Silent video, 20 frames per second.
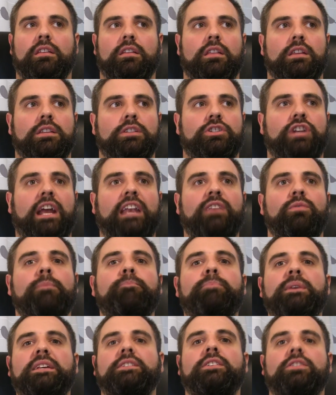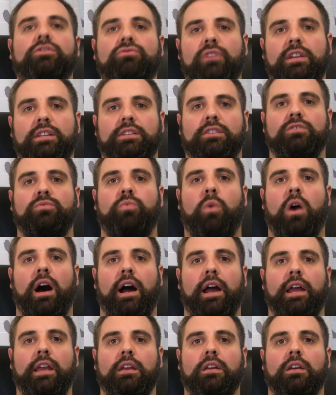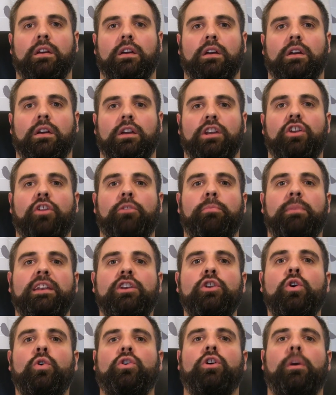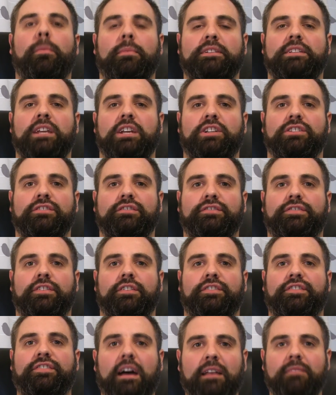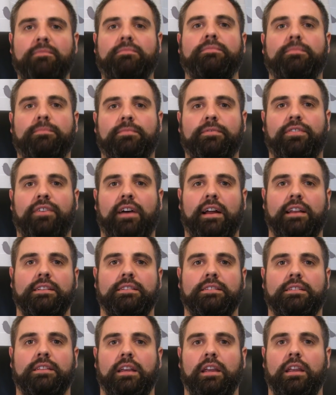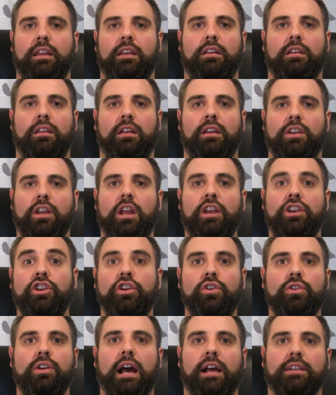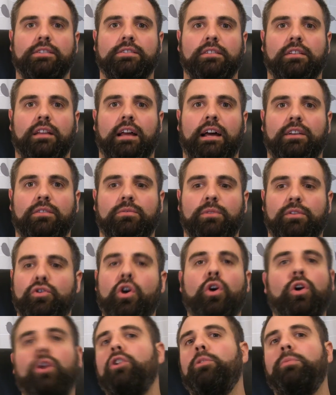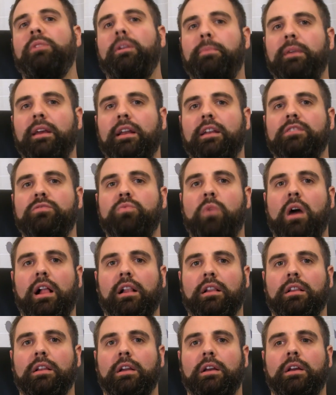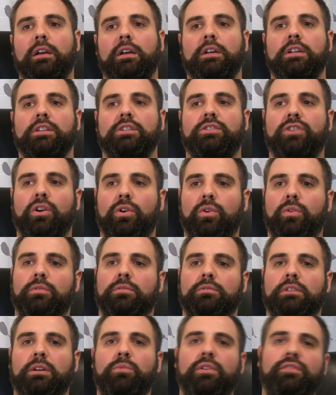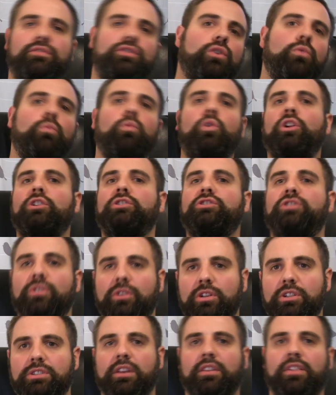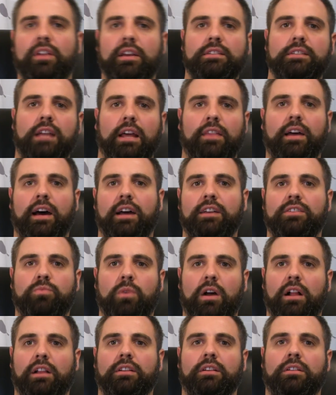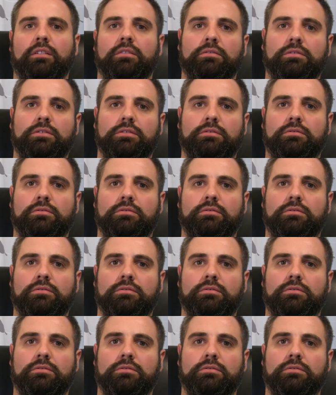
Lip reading: there's genuine business reasons why there'll be no competition for fans in Newcastle, and we've got global appeal as well. So, and we've done world tours and things like that as well to